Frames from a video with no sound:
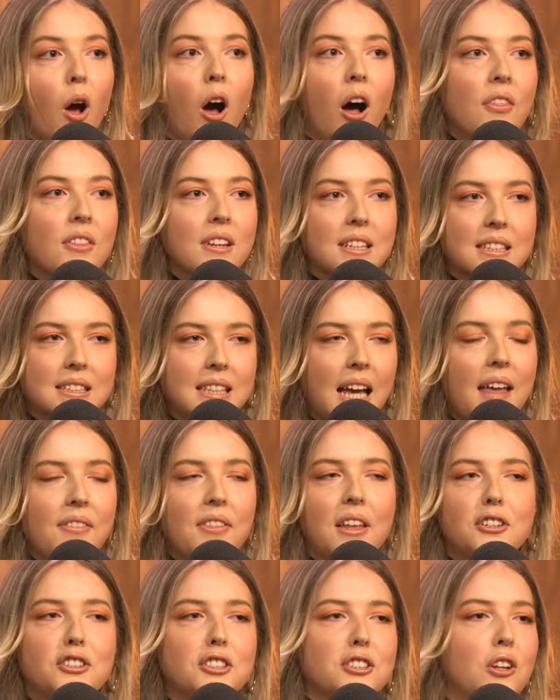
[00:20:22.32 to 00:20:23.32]
on the set
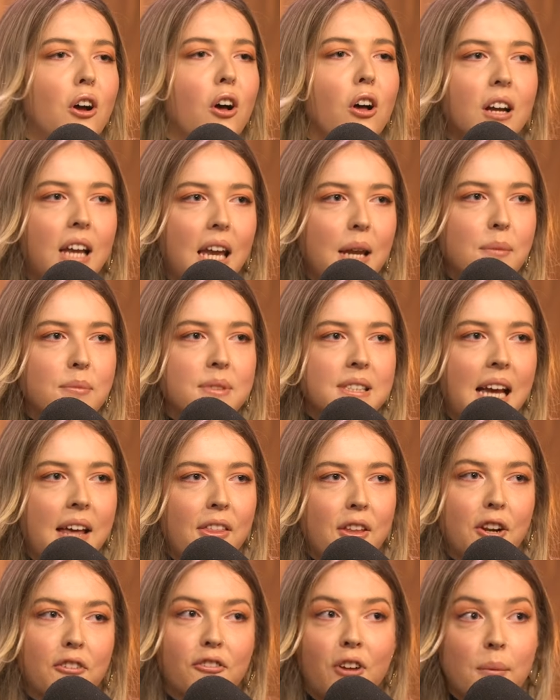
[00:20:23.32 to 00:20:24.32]
that just all came
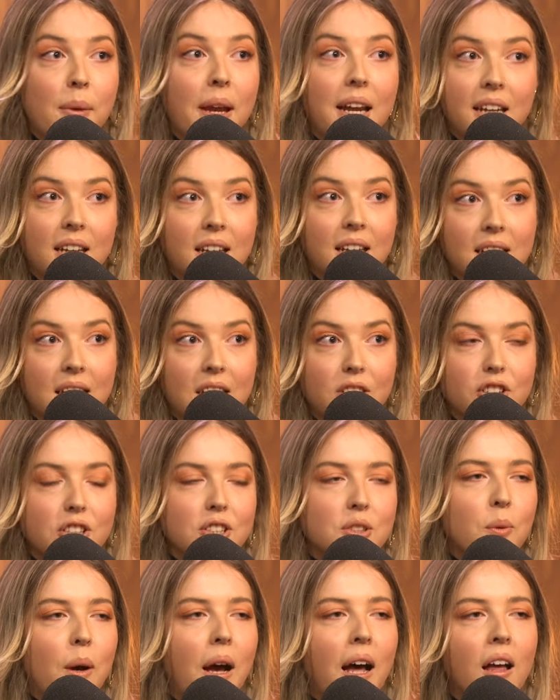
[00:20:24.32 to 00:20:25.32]
together from Andy Ginnish
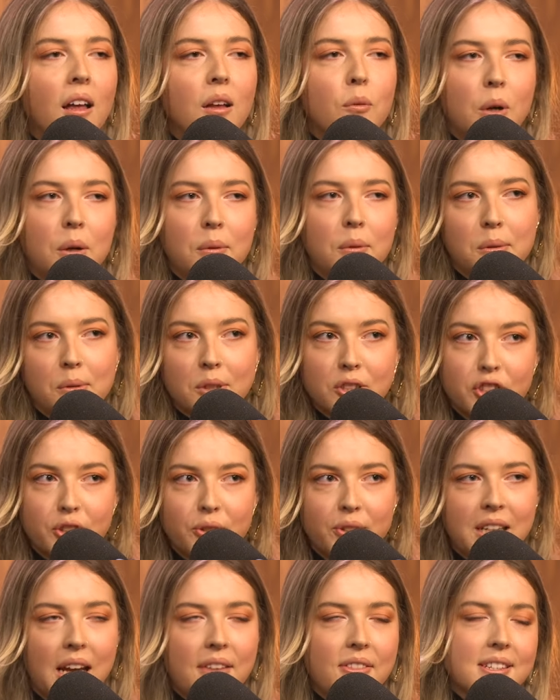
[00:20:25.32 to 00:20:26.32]
as well, where we were
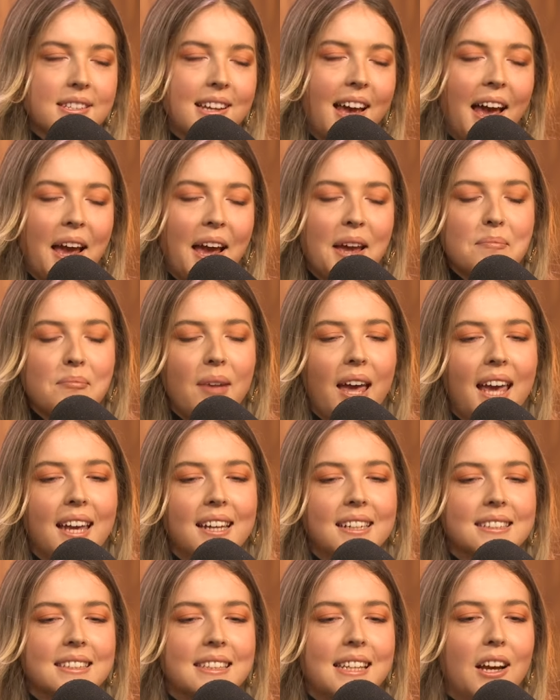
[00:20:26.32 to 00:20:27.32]
shooting at the time. Yeah.
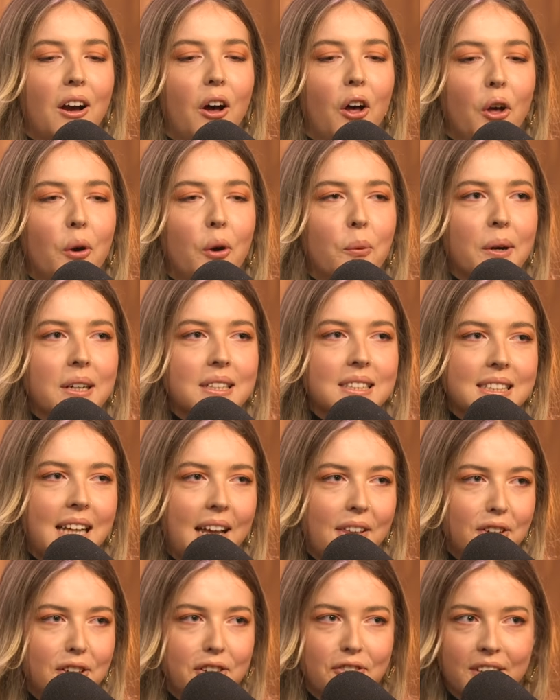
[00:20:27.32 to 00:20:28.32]
And they all worked
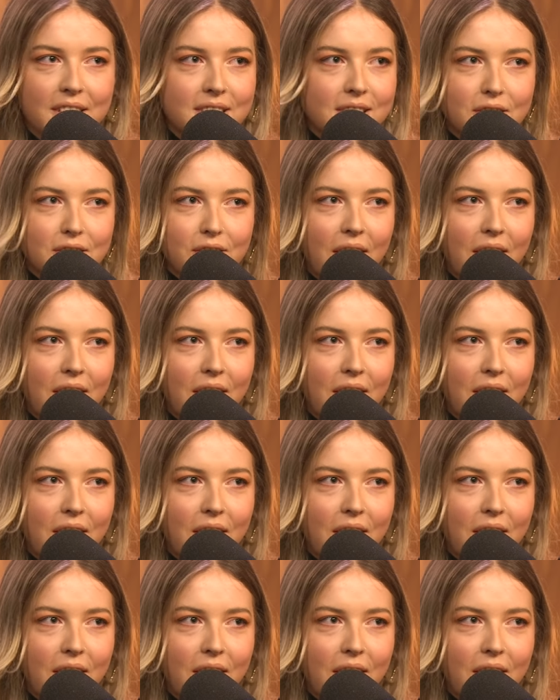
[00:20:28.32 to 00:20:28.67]
together to fix the